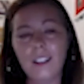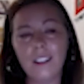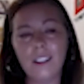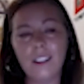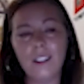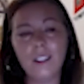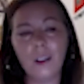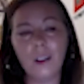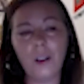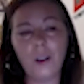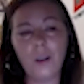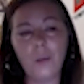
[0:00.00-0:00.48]

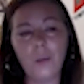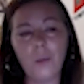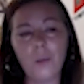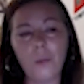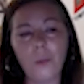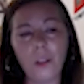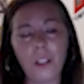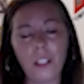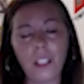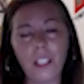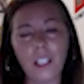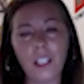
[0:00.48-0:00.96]
So
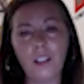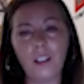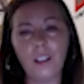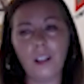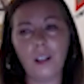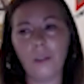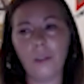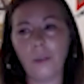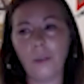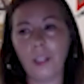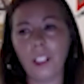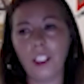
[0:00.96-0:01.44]
really,
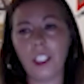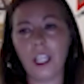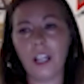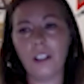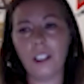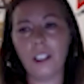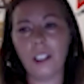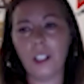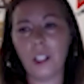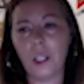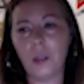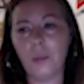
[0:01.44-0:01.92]
reach out
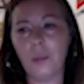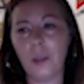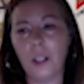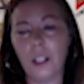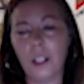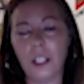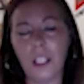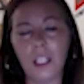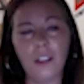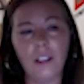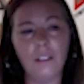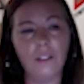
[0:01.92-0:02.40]
to your
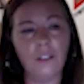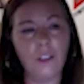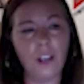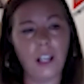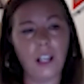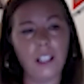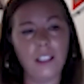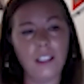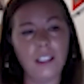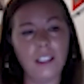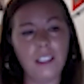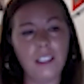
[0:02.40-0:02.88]
community of
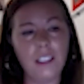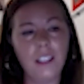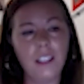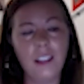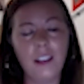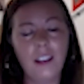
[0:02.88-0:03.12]
friends